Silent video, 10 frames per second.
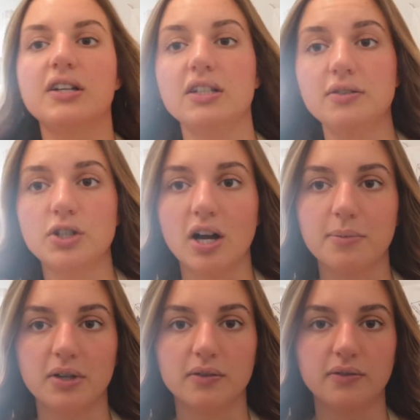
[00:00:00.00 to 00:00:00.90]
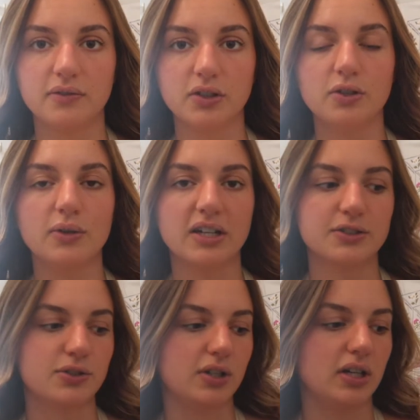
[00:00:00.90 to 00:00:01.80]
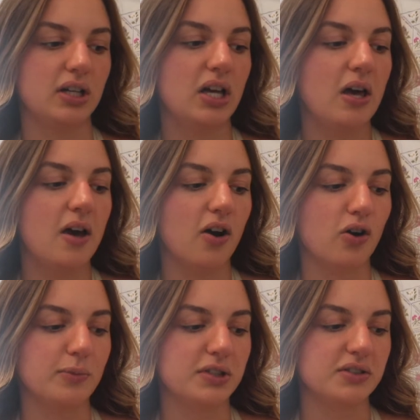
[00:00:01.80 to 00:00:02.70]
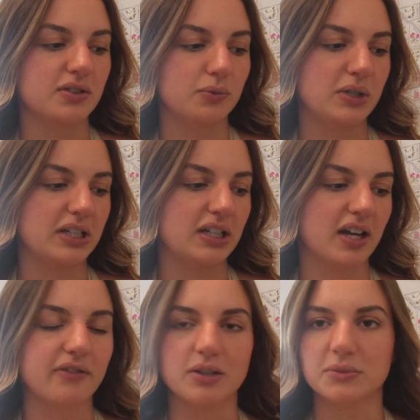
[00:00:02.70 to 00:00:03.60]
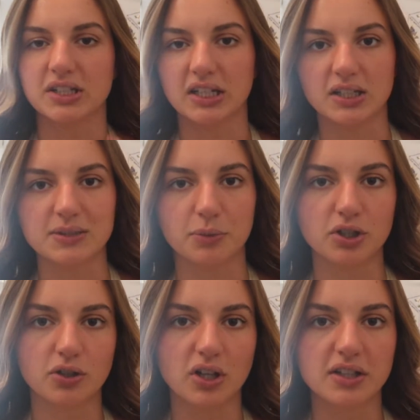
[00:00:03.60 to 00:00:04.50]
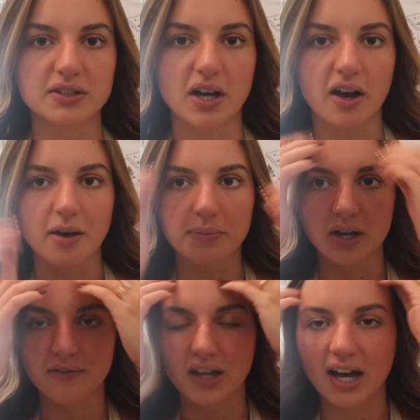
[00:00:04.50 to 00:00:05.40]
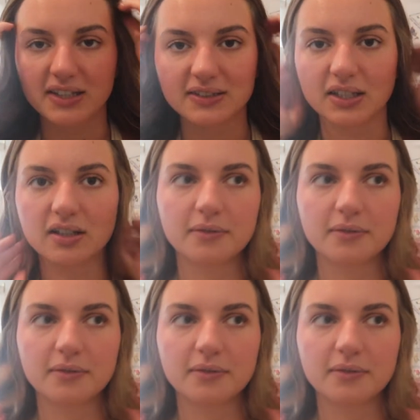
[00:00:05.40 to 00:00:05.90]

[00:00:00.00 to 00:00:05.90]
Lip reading: did chop a few extra almonds so we can have them to kind of sprinkle on top of the icing.